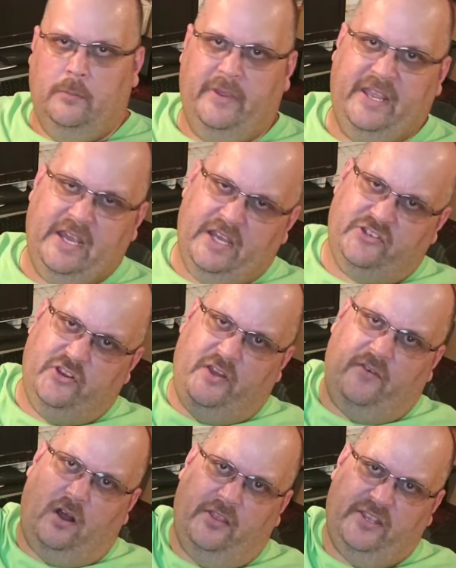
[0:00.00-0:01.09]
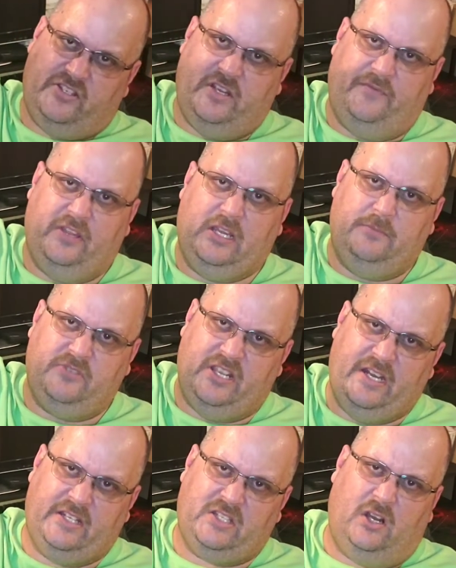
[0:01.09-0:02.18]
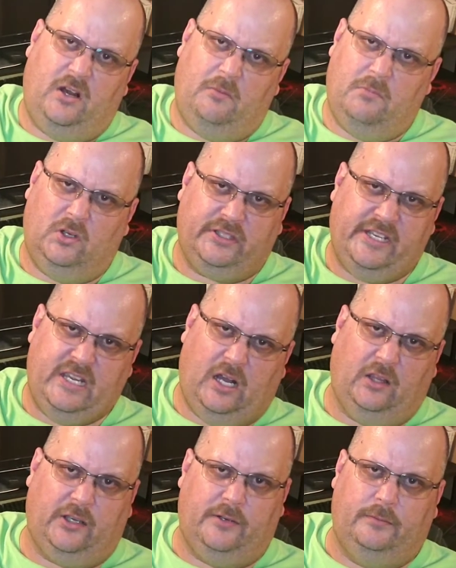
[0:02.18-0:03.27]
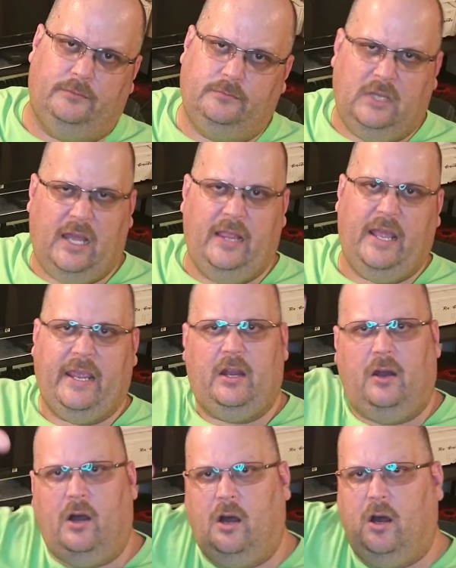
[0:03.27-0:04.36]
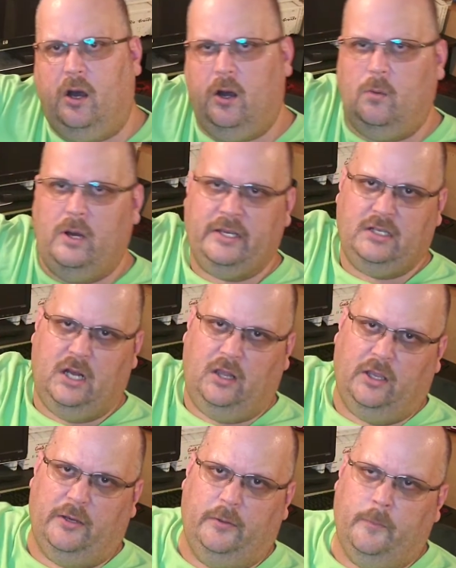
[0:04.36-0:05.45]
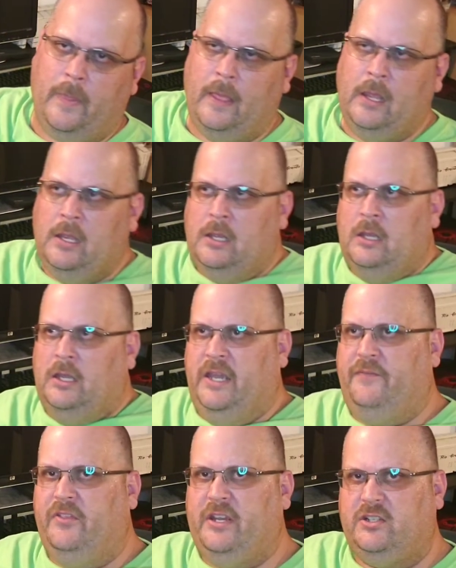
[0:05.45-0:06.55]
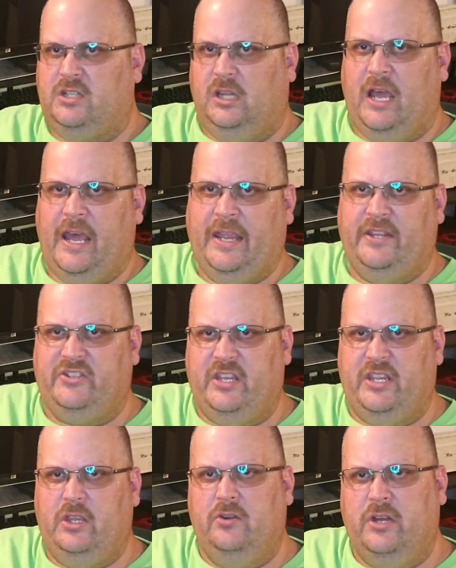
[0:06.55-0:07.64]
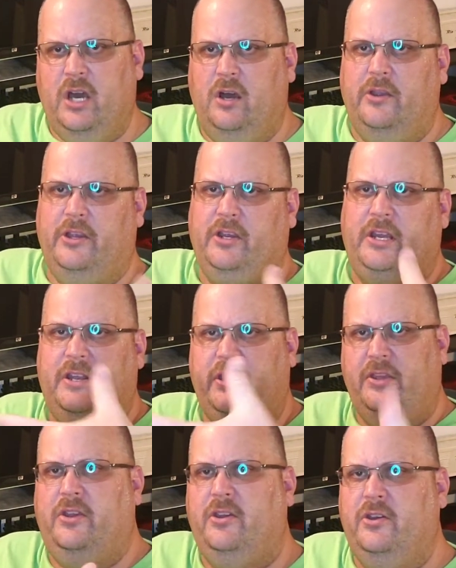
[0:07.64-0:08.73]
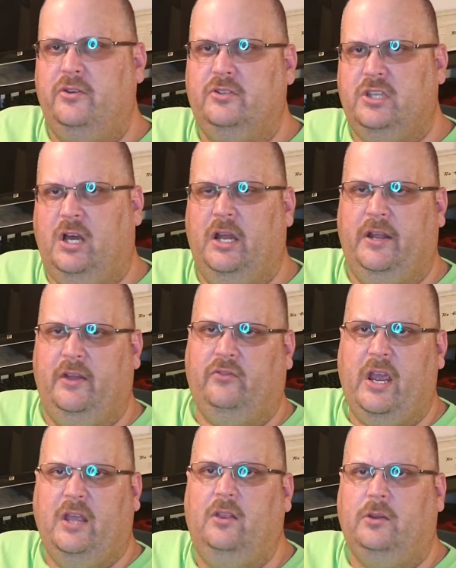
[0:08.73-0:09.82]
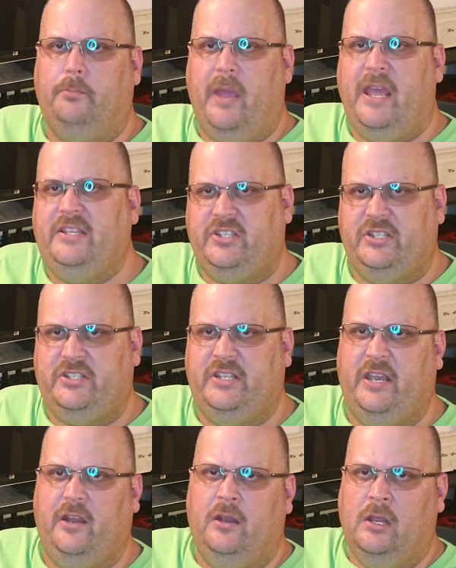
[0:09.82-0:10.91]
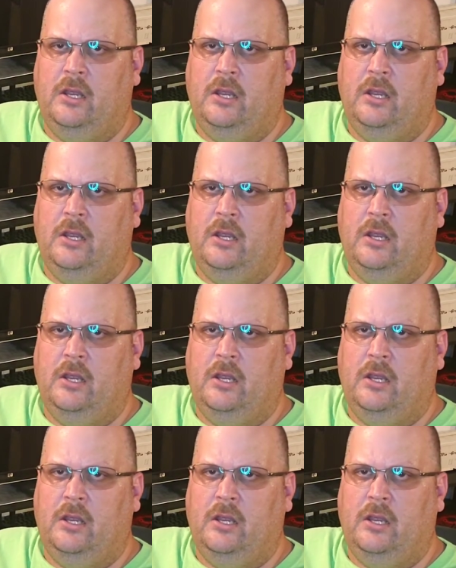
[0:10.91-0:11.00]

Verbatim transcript: Because you have all this stuff that comes in, it's all multicolor. I like it all one color. If there's lines that you know you're going to use on a regular basis that,